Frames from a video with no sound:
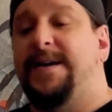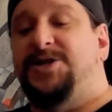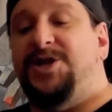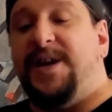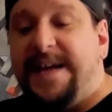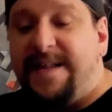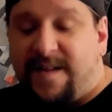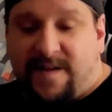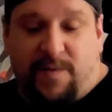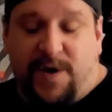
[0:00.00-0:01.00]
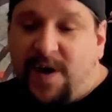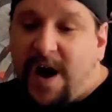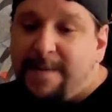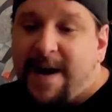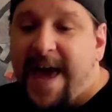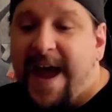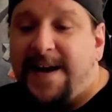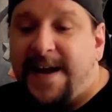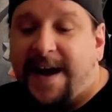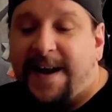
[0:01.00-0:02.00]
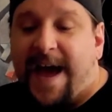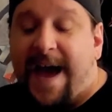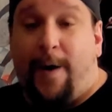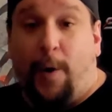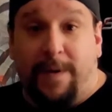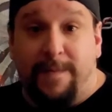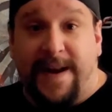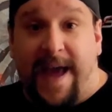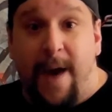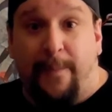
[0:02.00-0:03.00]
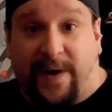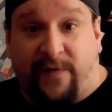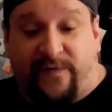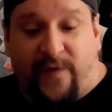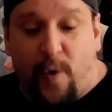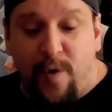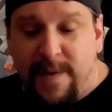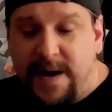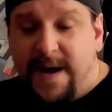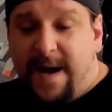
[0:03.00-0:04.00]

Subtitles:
Jesus, you talk about ending an album in epic form?